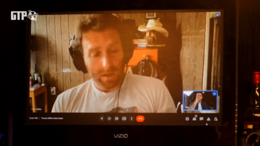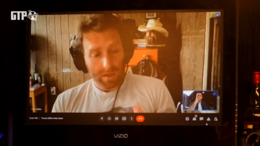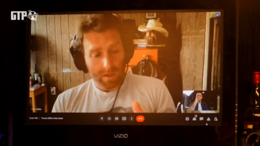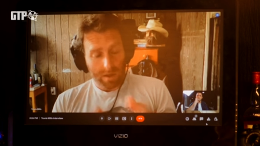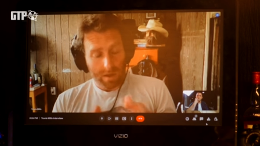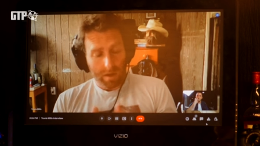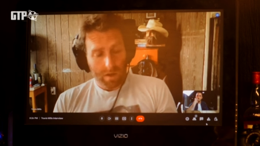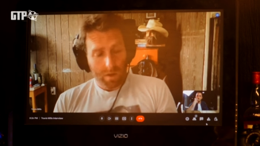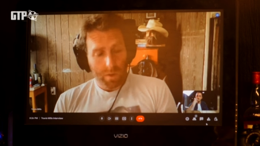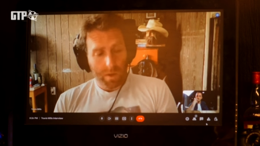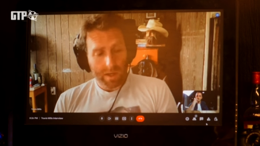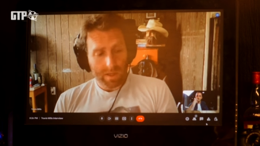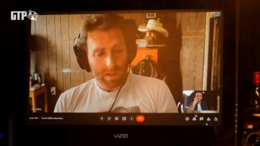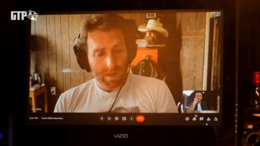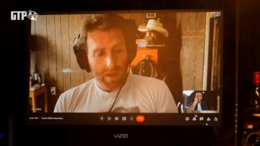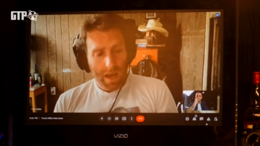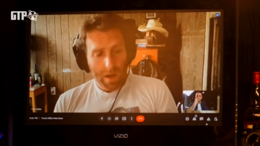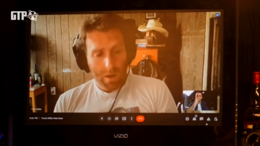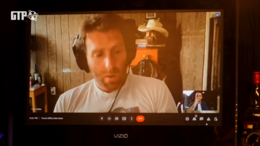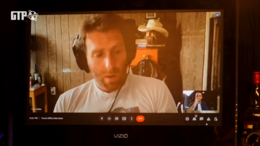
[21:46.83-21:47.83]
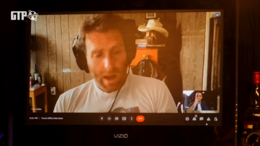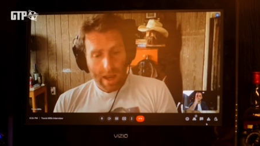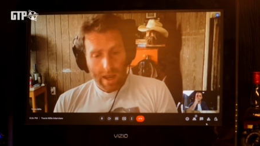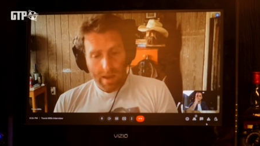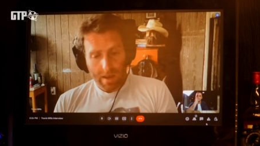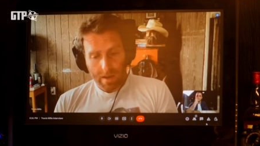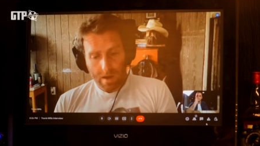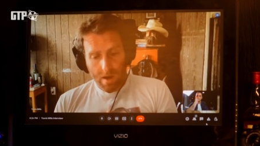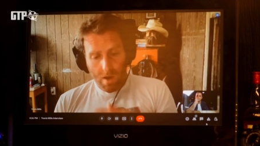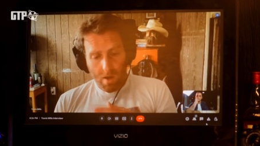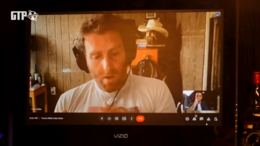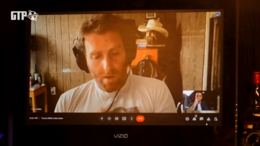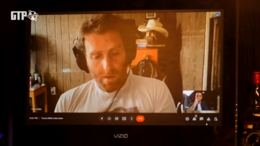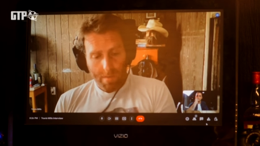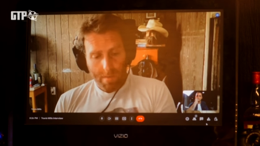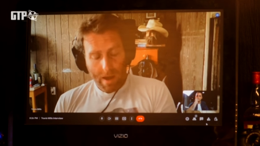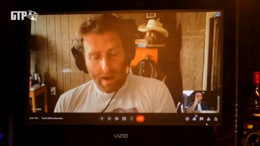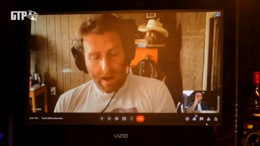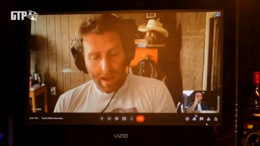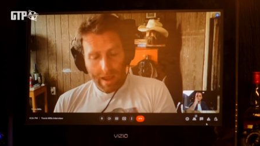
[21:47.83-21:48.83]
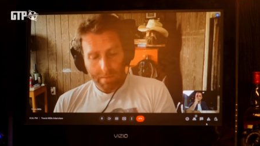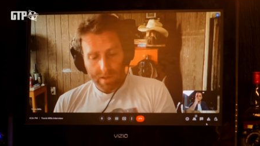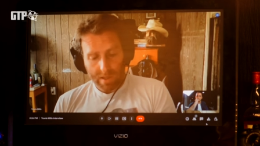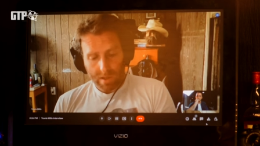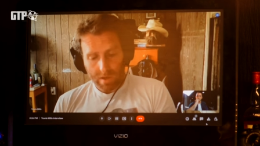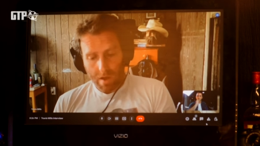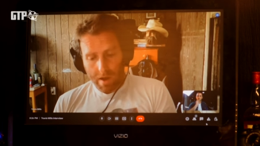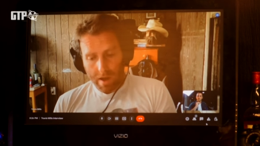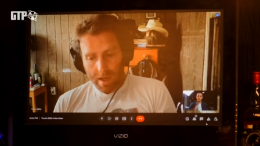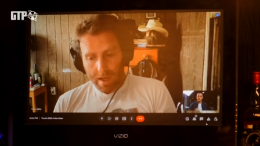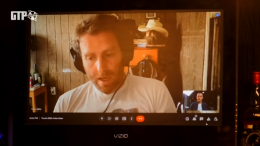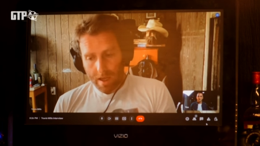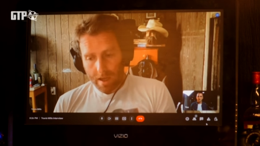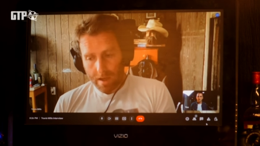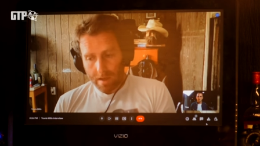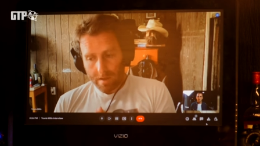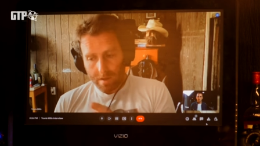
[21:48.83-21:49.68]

just a quick segue, you know, about Amazon again.